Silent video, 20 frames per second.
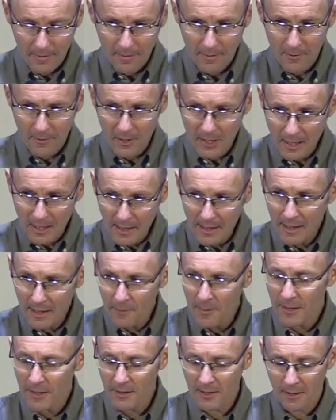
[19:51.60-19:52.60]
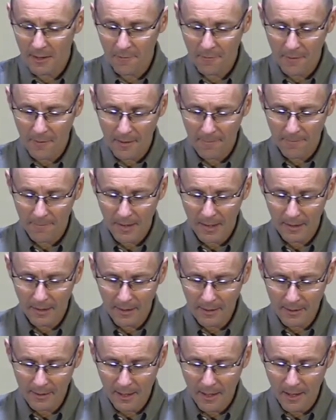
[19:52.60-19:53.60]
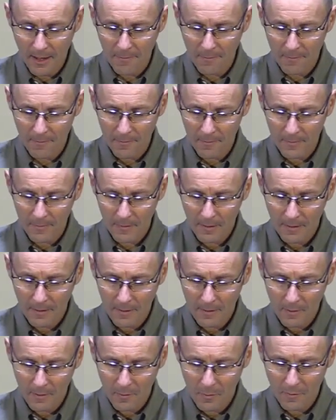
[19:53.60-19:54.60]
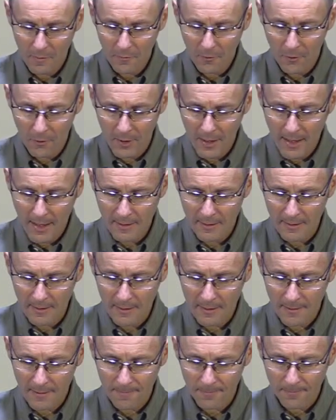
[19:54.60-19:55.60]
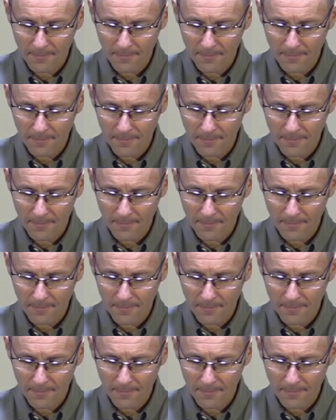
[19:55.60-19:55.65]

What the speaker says: there is a little bit of suffering, a little time before it ends.